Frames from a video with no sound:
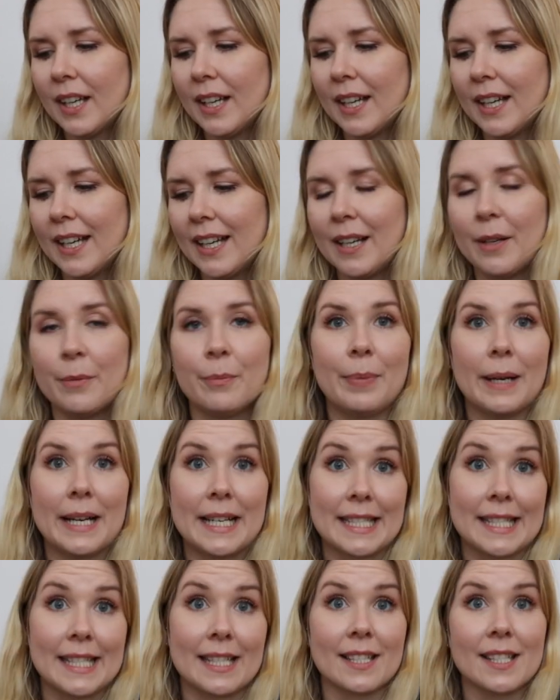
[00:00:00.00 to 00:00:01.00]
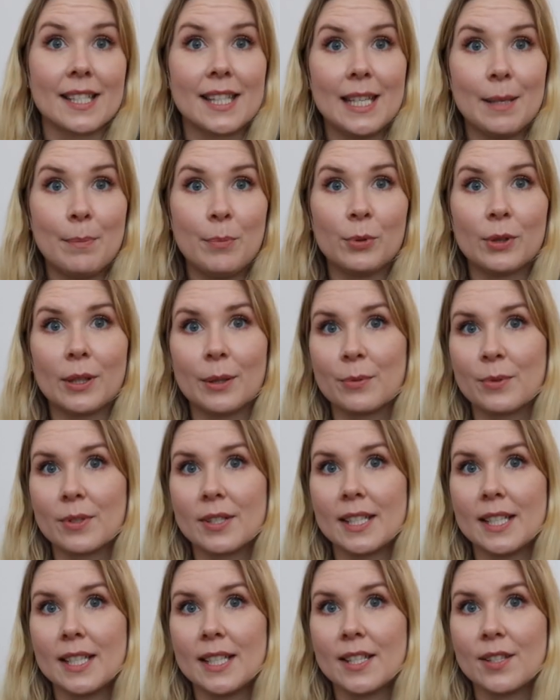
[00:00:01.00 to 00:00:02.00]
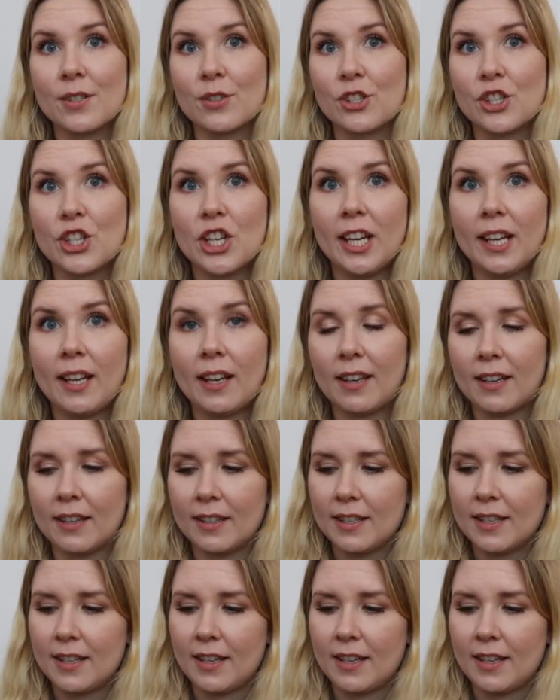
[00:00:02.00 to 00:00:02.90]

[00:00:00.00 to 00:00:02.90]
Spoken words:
and pääsiäistipu, that was Easter chick,